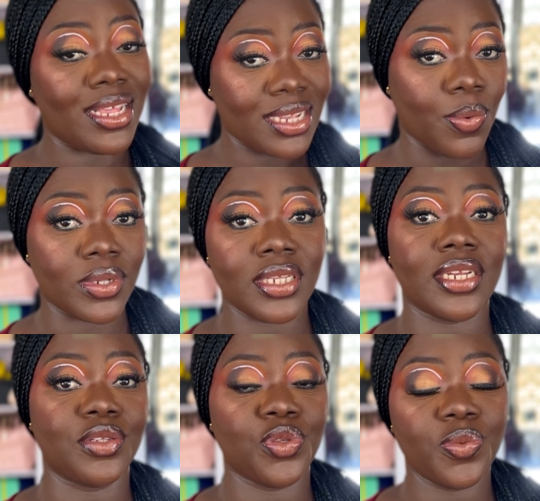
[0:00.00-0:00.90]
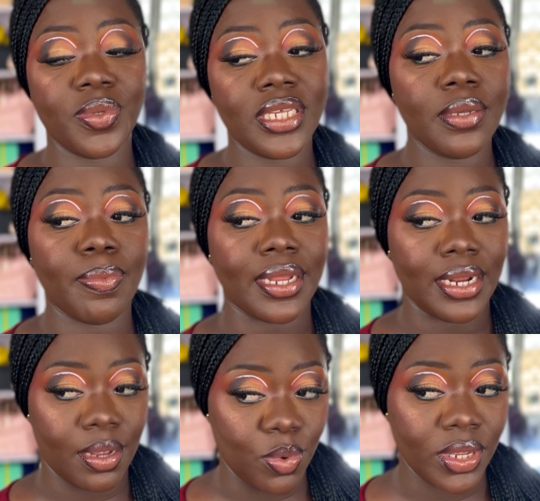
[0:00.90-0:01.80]
as I wanted it to be, but
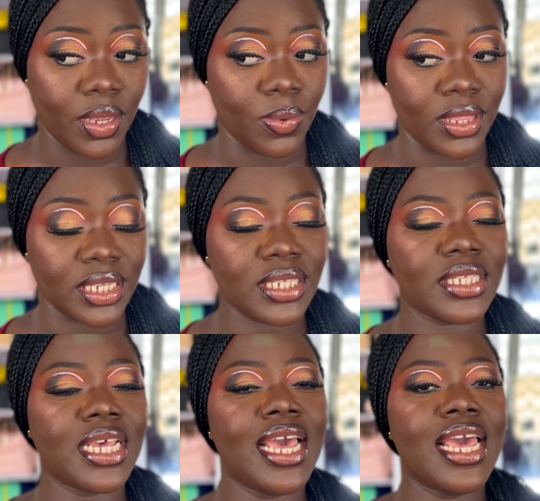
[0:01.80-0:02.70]
I'm okay with this.